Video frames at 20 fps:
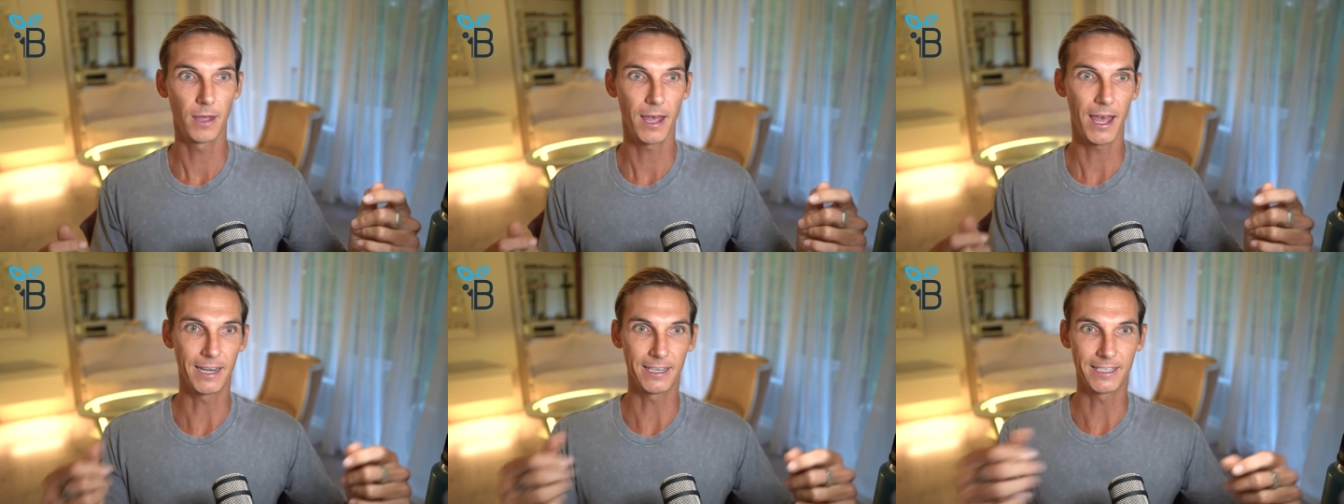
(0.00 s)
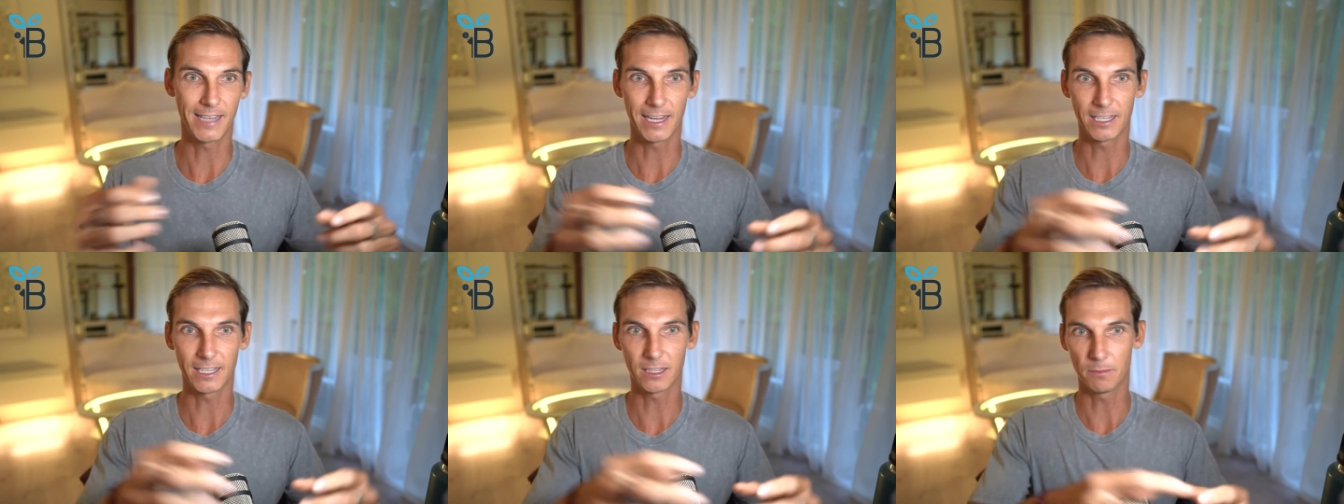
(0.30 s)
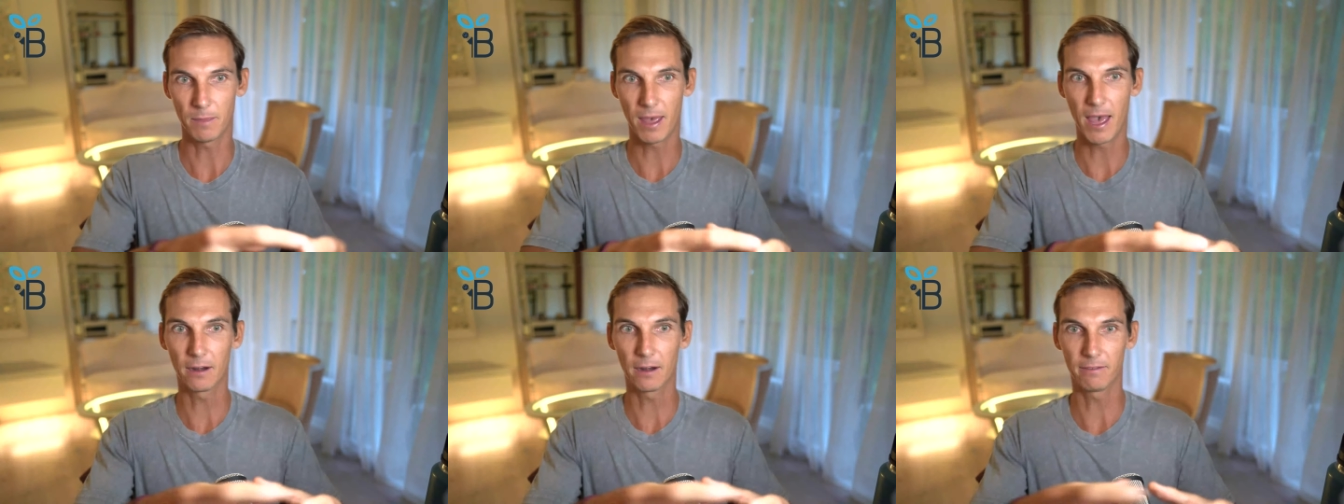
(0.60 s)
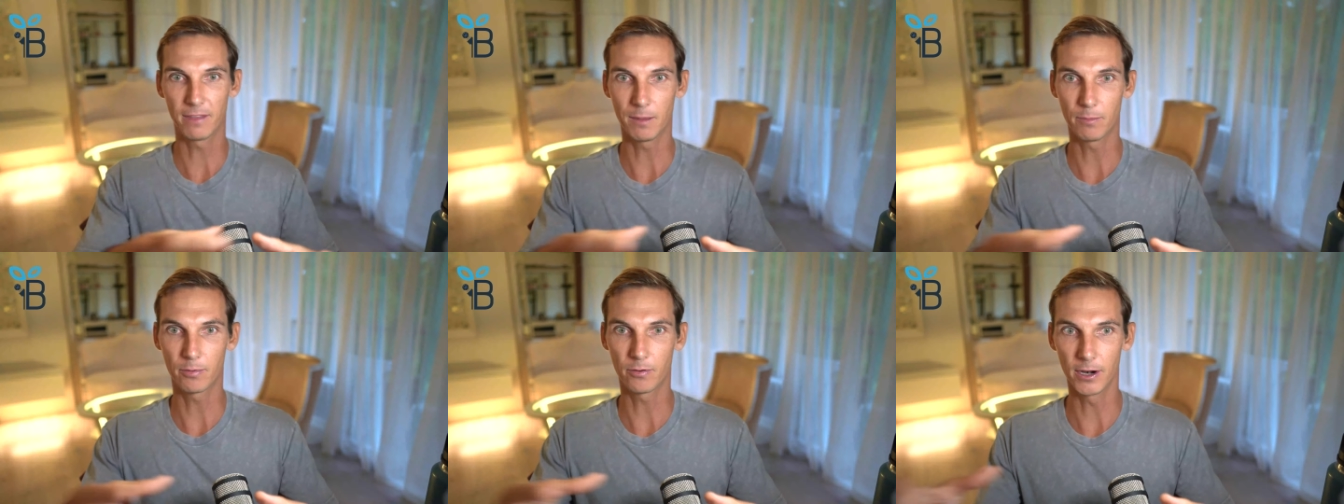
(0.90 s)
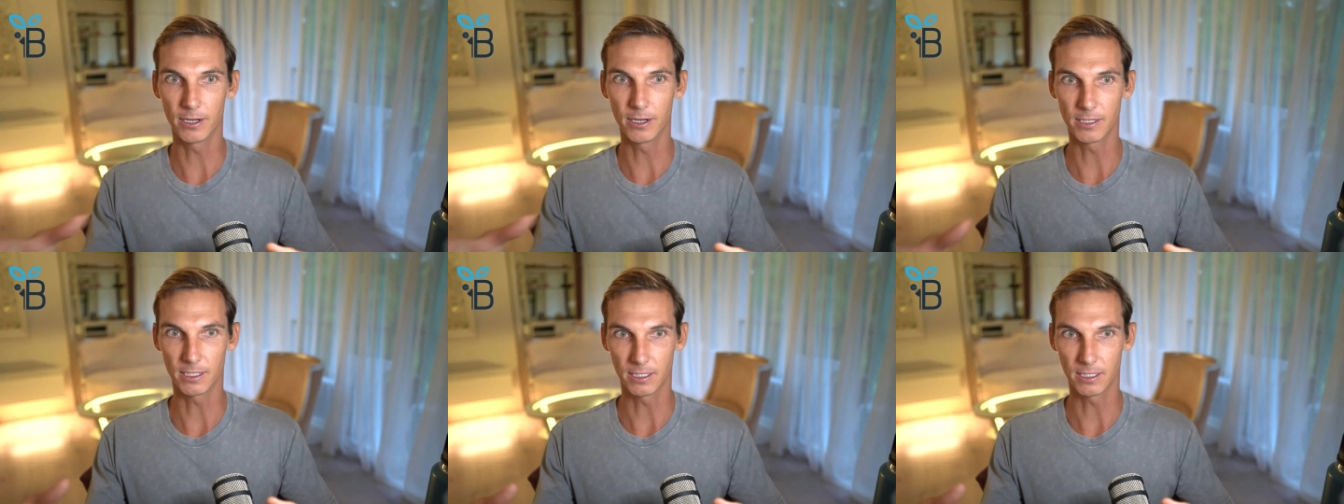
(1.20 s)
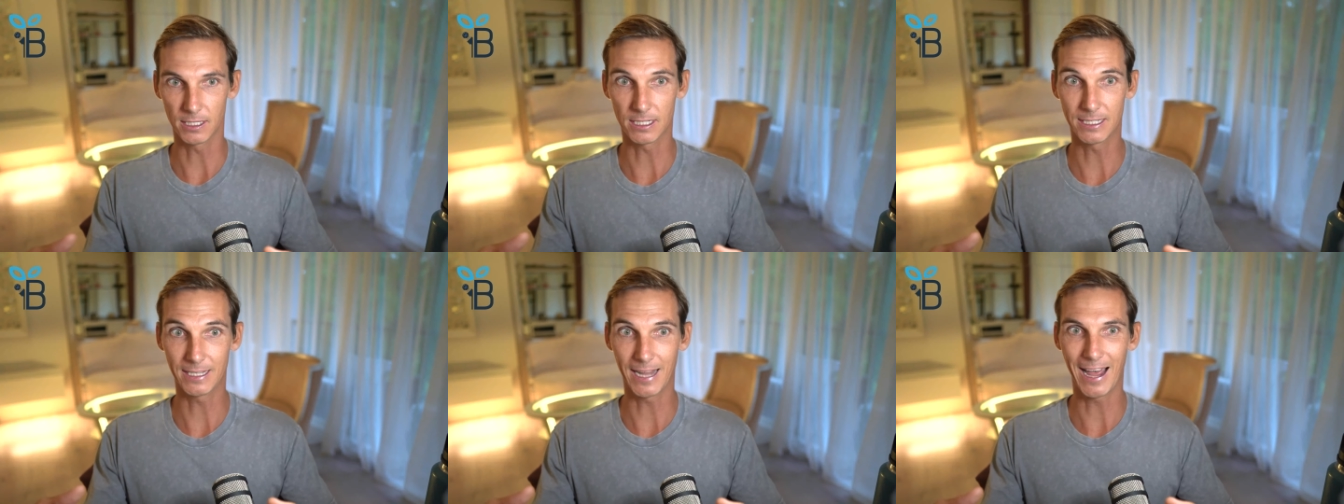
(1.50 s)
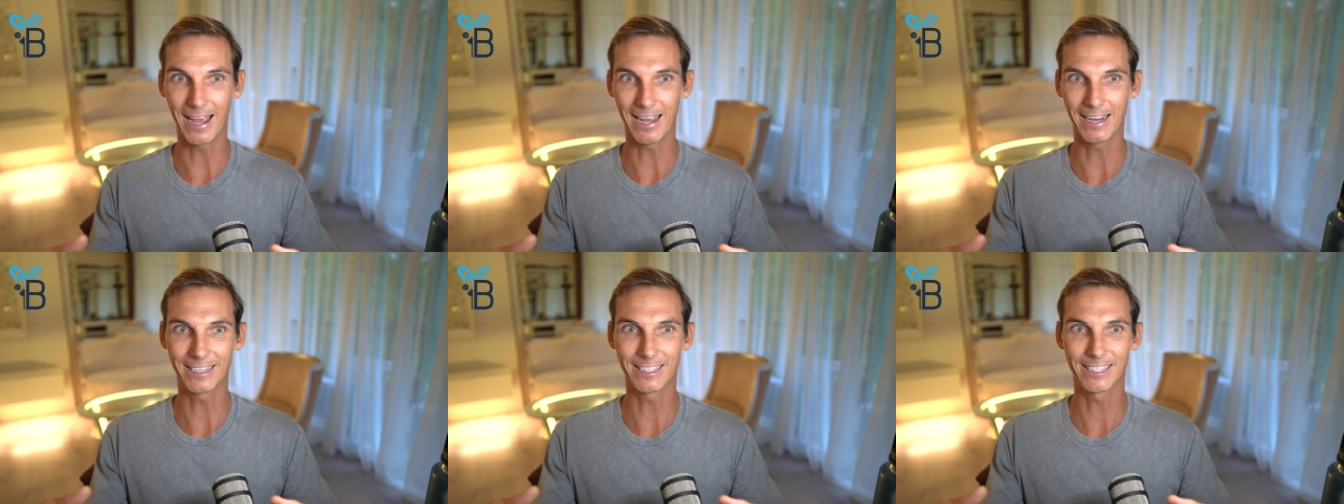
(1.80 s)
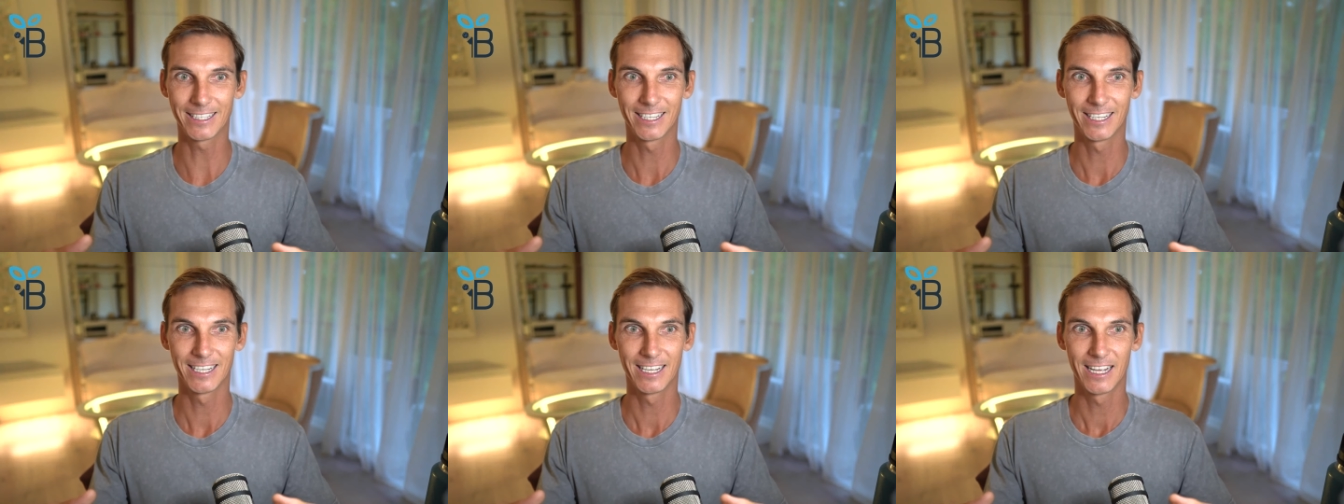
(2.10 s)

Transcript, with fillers: and take them out of their present state